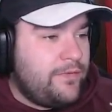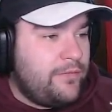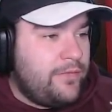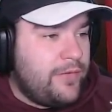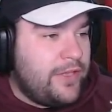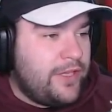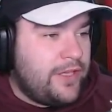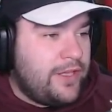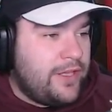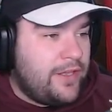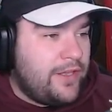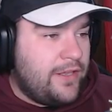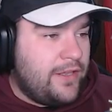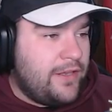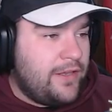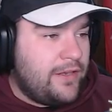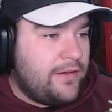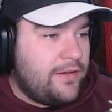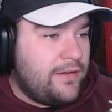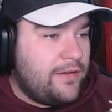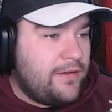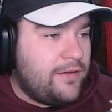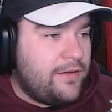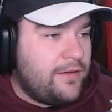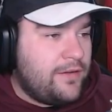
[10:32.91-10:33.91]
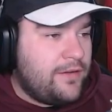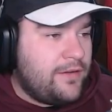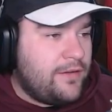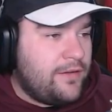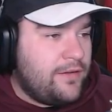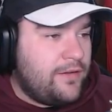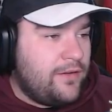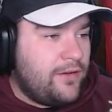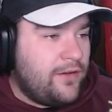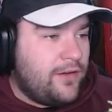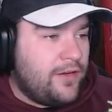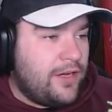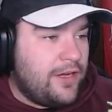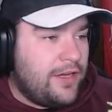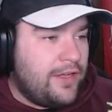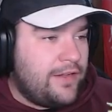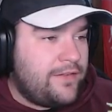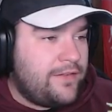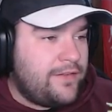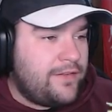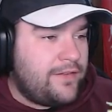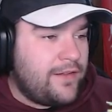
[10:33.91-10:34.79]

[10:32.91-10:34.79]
Big hit. Nice.